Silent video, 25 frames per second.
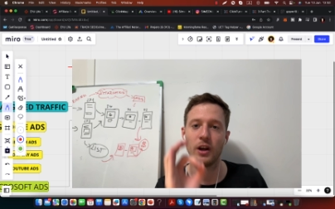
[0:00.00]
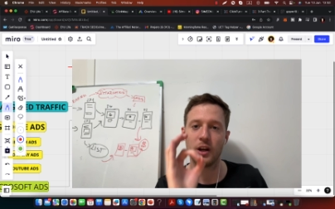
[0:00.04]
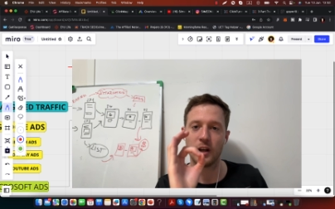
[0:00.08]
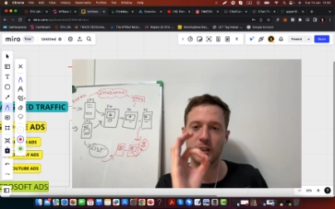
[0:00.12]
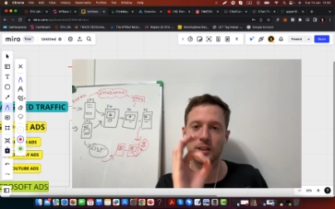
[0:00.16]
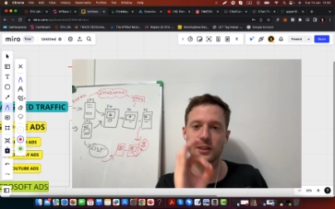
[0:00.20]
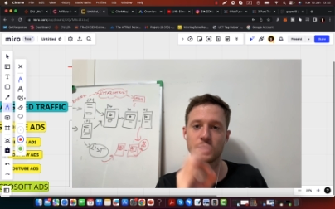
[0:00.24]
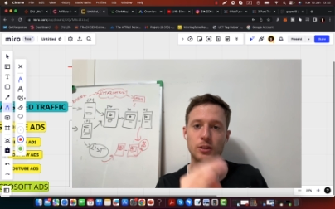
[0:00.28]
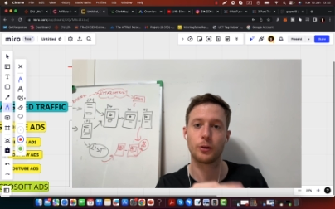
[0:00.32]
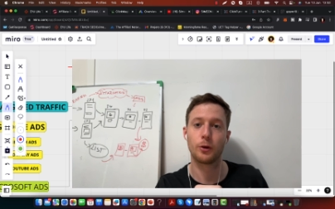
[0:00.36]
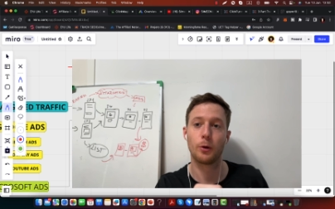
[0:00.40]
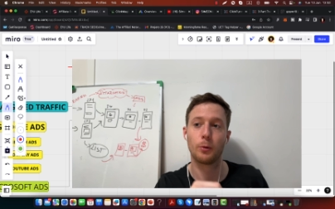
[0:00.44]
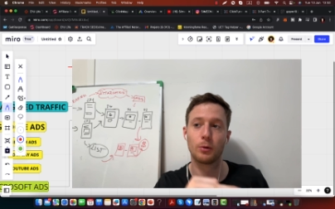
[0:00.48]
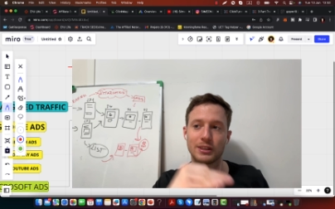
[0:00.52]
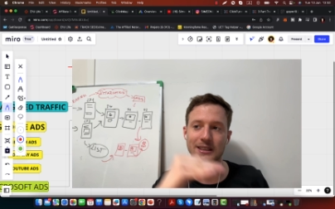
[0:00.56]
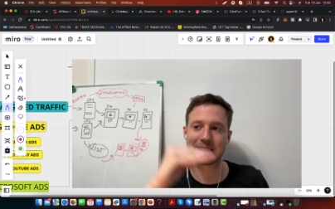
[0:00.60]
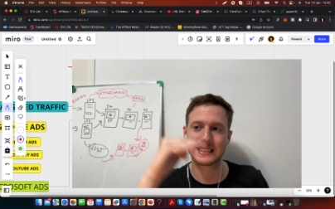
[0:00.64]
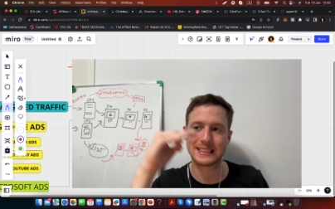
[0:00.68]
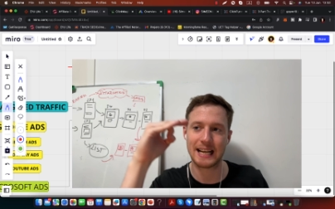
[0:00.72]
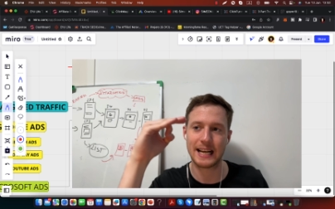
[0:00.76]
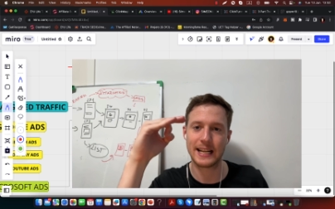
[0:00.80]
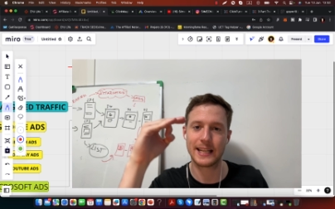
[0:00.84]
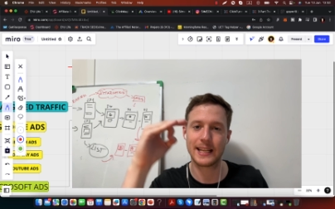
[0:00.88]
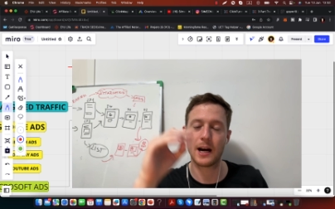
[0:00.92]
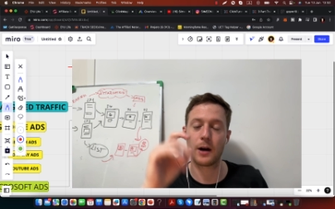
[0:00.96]
so you will
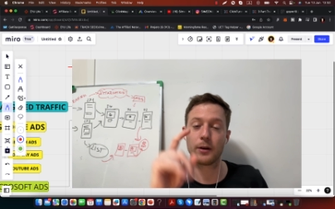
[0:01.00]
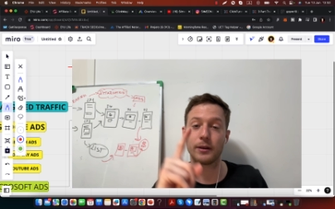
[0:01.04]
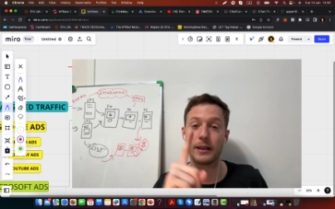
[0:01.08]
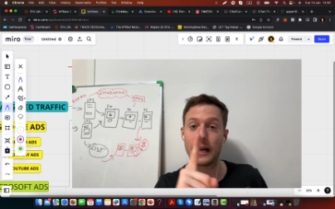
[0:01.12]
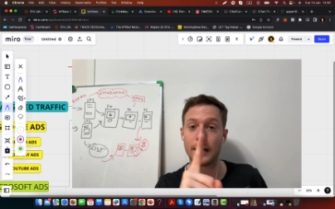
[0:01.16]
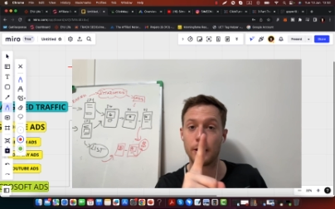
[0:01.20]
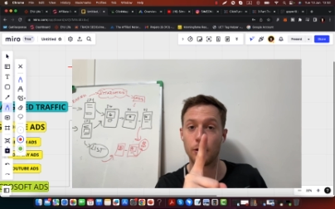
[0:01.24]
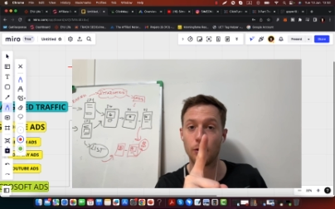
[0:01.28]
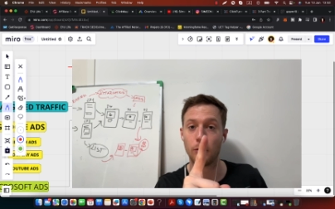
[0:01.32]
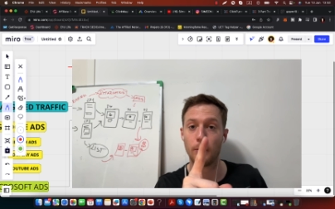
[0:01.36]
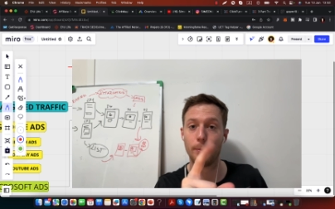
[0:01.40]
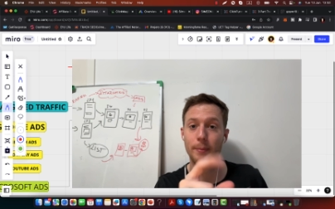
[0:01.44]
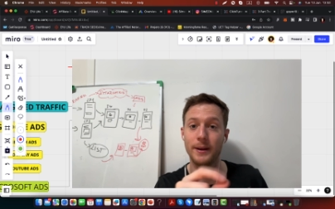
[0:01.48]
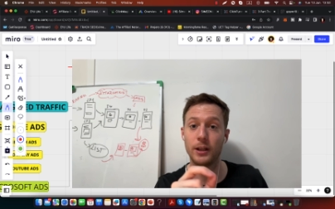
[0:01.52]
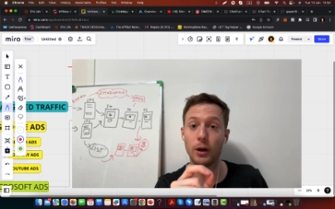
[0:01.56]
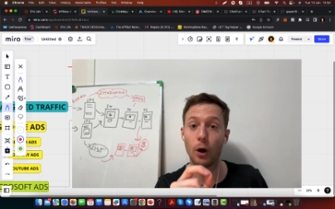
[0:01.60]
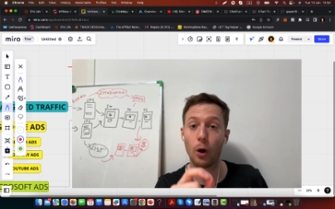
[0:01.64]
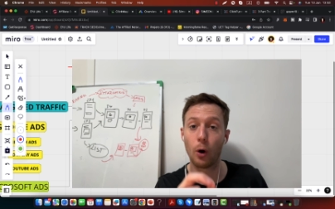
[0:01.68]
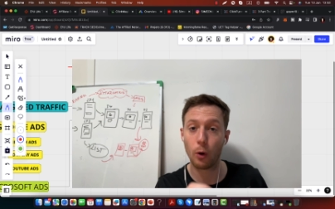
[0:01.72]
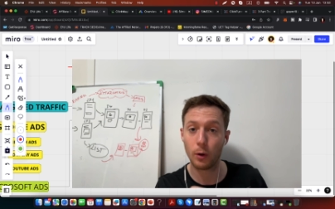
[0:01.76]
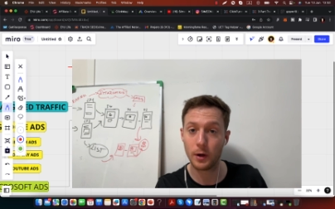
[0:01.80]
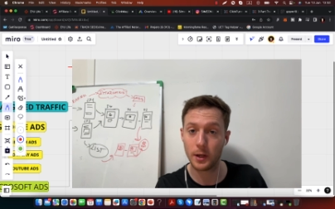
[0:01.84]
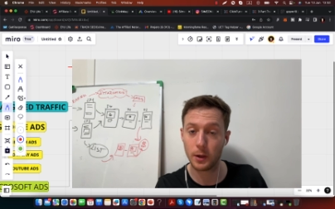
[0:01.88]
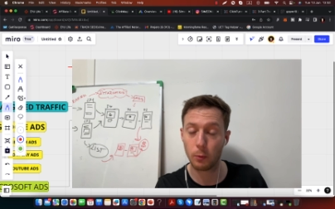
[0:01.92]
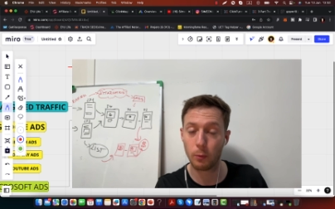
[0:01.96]
stand out and you will be the
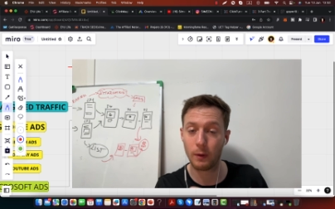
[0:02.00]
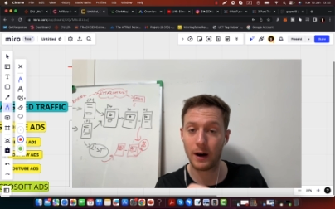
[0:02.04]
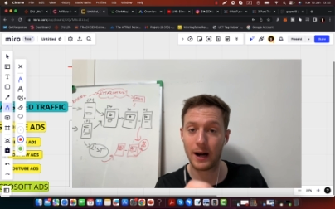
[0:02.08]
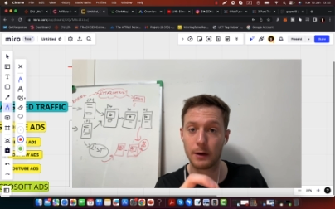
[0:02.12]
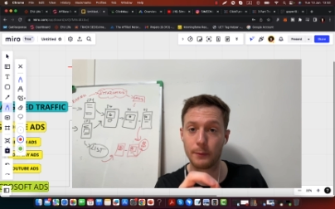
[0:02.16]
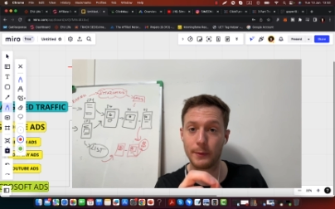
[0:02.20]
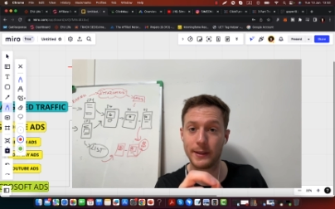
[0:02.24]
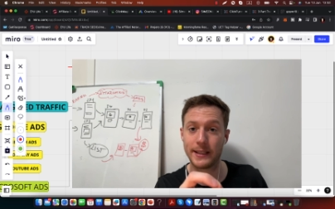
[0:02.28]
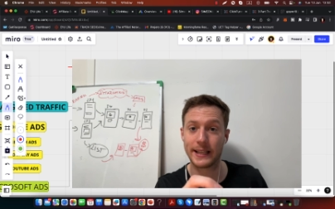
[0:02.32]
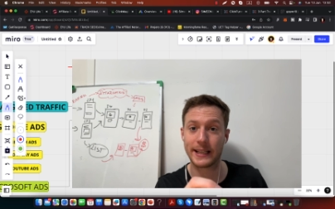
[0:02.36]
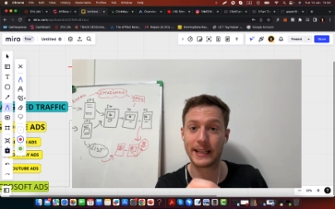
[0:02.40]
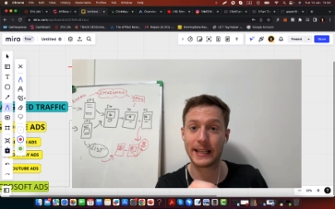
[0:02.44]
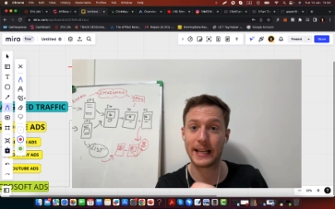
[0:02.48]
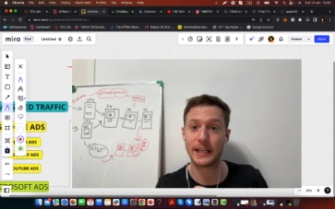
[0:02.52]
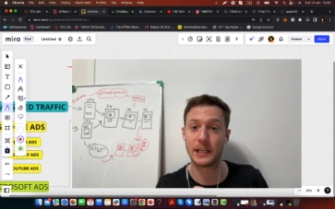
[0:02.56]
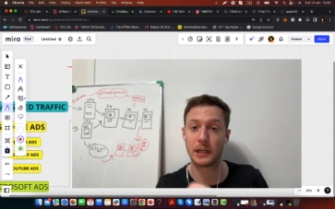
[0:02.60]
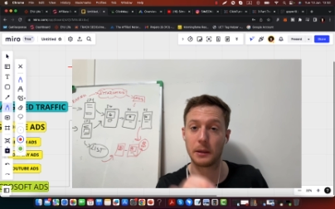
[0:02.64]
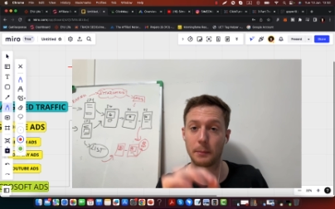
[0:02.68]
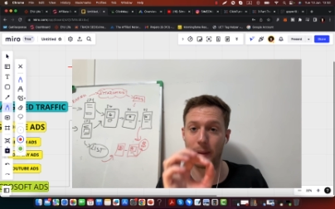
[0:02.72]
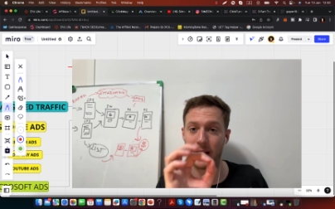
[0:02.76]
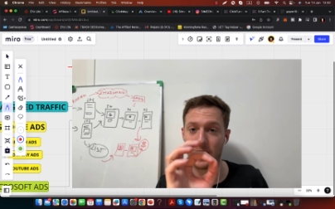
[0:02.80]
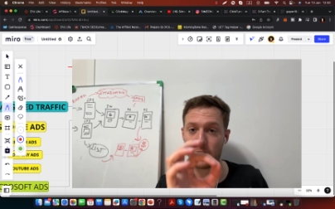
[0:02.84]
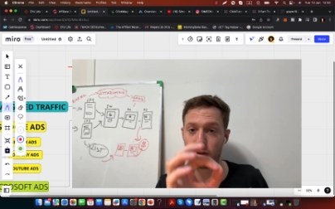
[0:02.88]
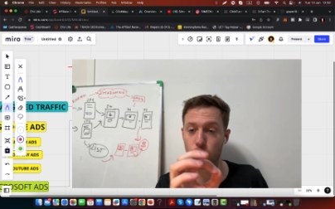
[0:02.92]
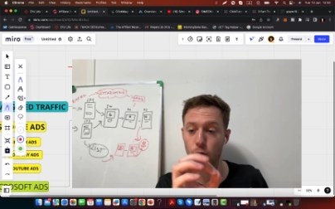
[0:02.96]
only one with that landing
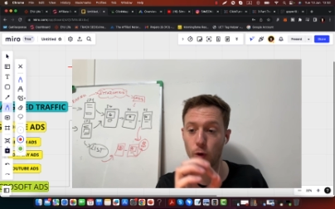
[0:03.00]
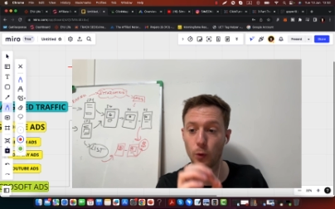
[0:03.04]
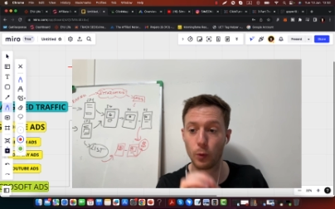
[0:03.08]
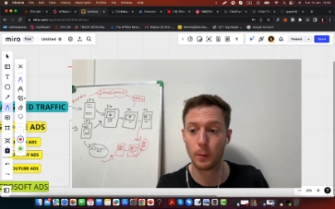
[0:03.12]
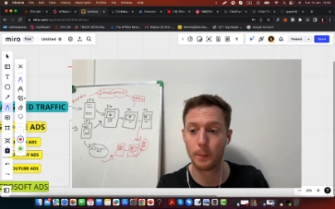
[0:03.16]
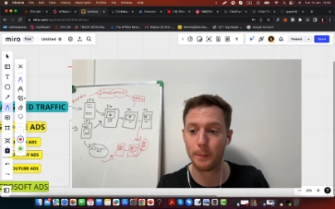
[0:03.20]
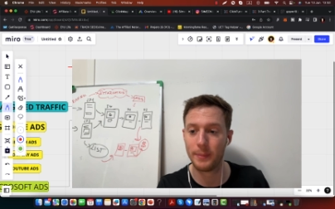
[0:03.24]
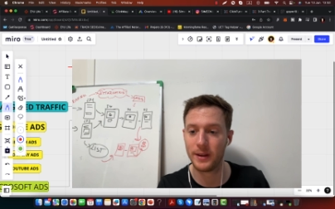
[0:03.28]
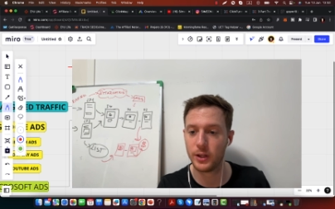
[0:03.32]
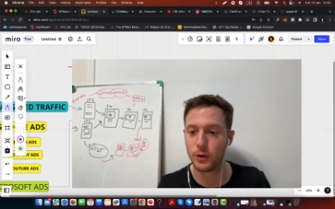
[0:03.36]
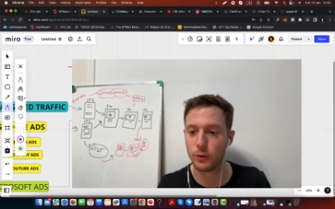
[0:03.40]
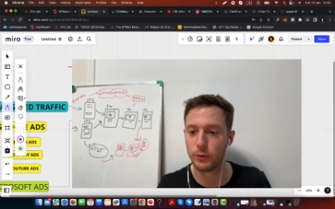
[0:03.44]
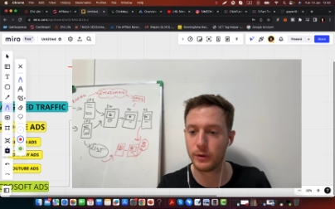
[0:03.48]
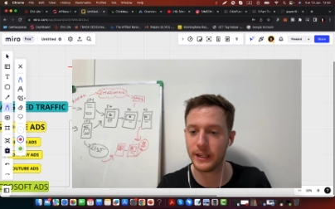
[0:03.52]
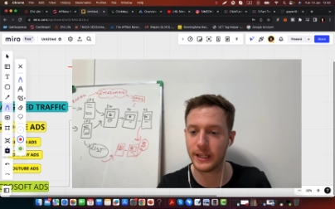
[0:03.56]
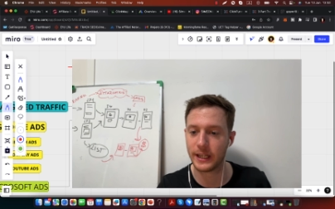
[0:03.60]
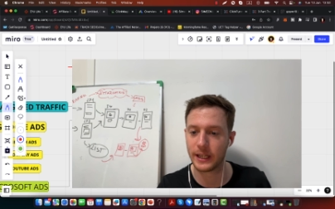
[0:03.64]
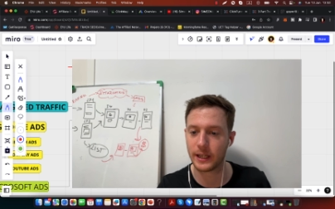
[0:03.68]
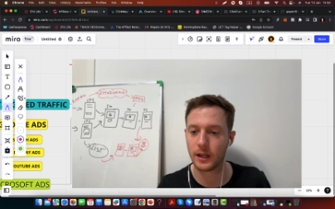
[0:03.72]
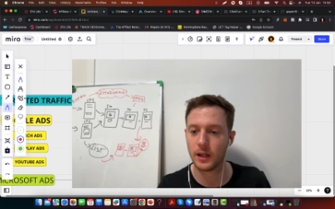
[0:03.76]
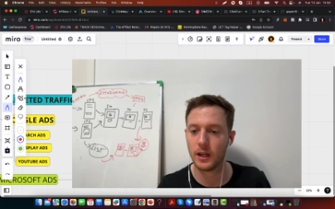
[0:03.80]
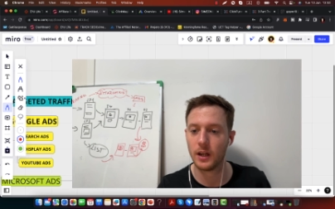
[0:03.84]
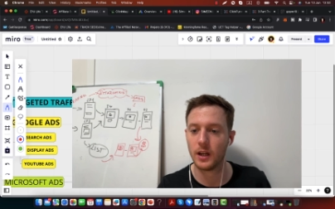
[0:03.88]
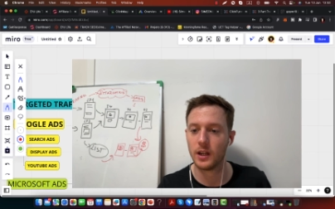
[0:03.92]
page. You will be unique.